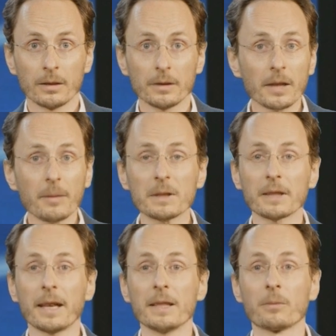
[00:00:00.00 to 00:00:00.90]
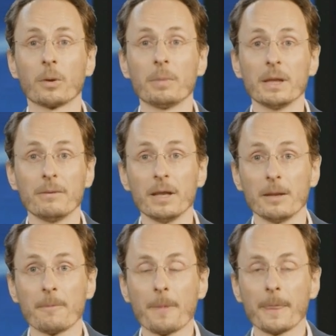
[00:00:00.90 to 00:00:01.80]
The same is the case for
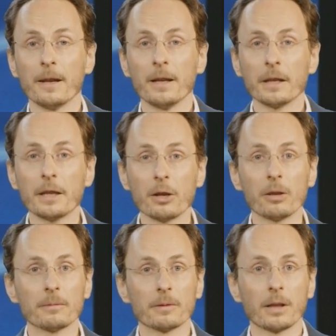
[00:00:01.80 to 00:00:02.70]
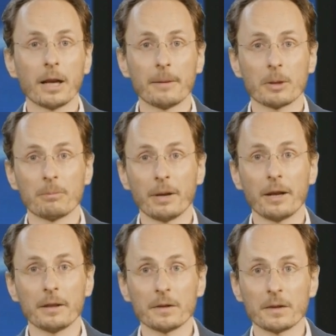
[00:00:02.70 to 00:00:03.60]
PV. Here, I am
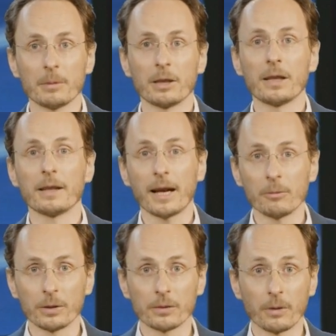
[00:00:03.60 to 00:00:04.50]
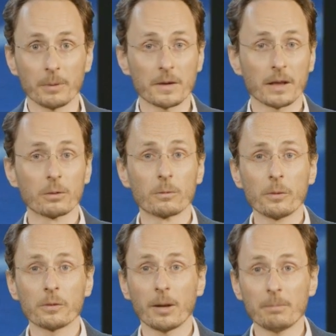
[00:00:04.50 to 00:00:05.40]
comparing the simulated output from a single
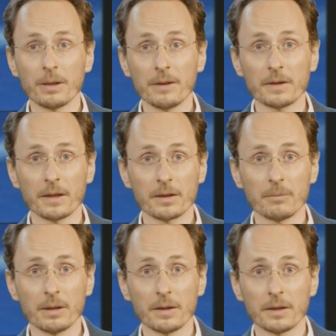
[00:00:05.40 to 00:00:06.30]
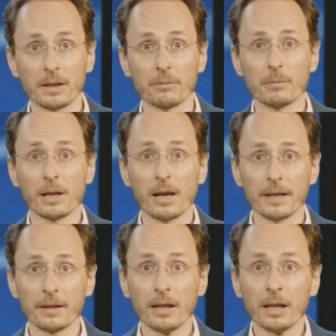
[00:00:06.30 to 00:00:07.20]
rooftop PV system in the city of
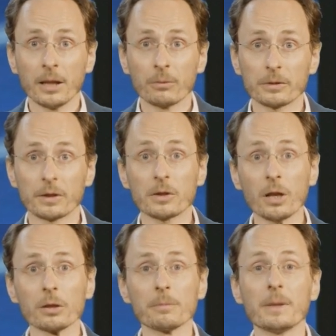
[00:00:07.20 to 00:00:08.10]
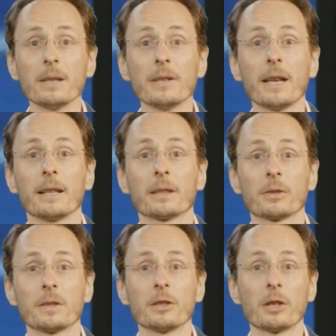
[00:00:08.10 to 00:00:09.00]
Milan with the total PV
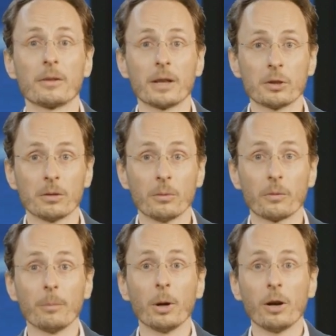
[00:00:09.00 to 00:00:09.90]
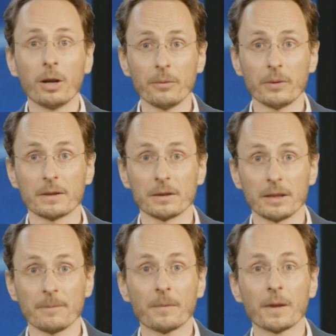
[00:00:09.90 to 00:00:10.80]
electricity generation from all of
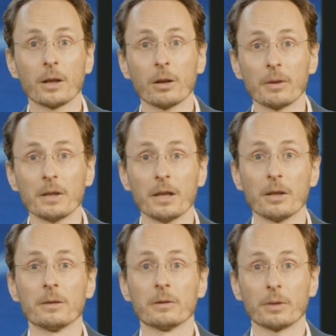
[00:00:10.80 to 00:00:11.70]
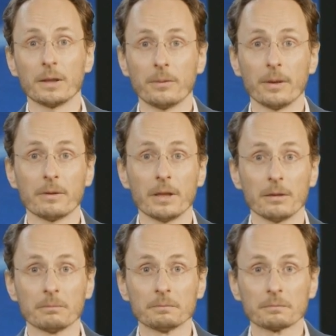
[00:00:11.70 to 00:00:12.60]
Italy over the year
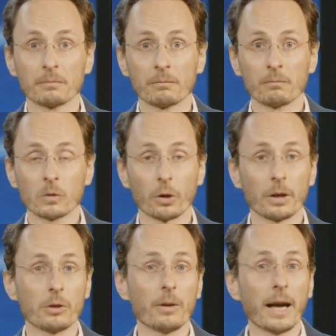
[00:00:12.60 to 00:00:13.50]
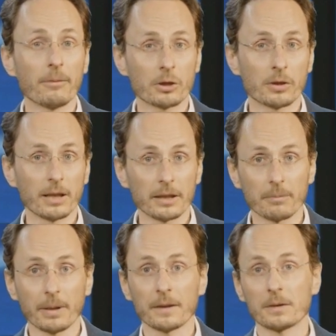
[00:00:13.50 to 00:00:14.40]
2015. Showing you average daily
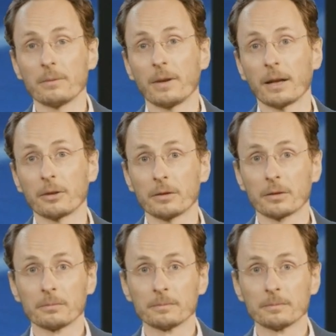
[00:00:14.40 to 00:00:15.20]
capacity factors.